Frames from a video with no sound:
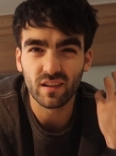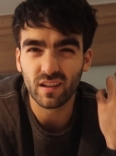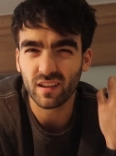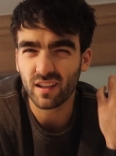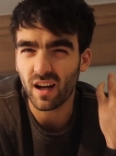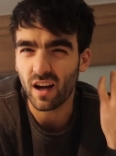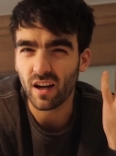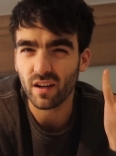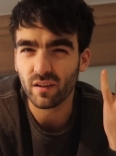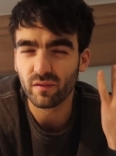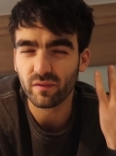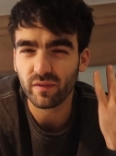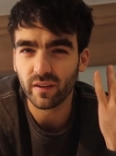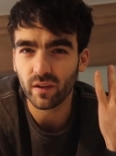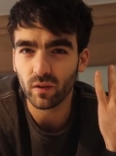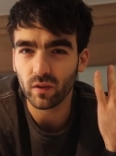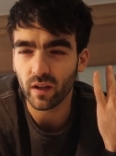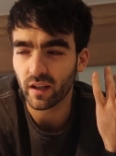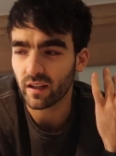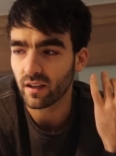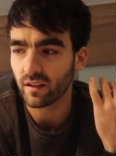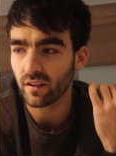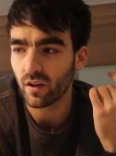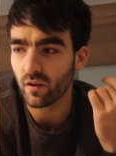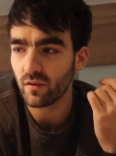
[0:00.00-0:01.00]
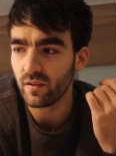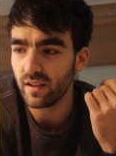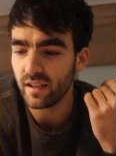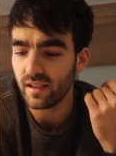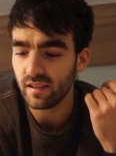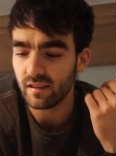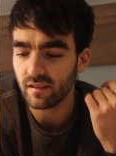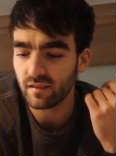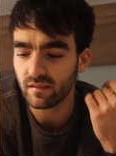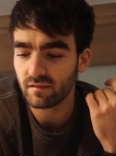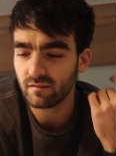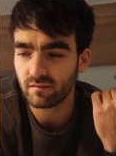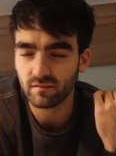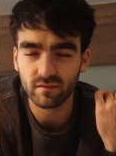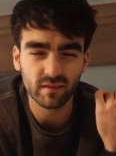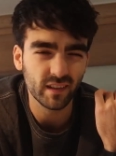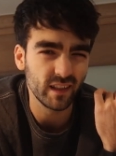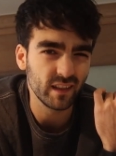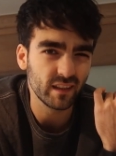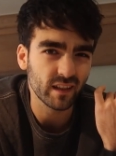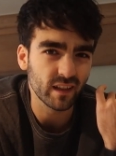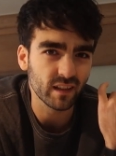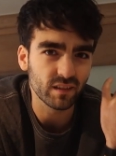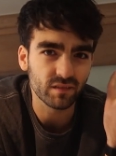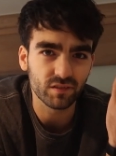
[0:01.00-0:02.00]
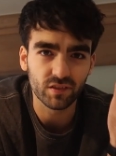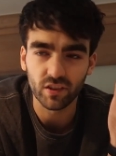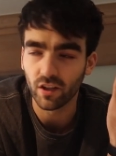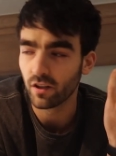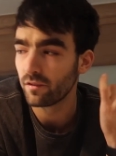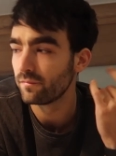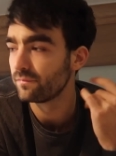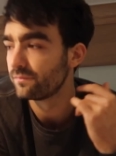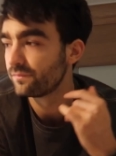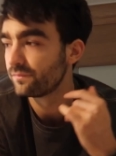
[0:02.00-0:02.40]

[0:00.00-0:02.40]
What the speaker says: kind of feel like I don't need it, so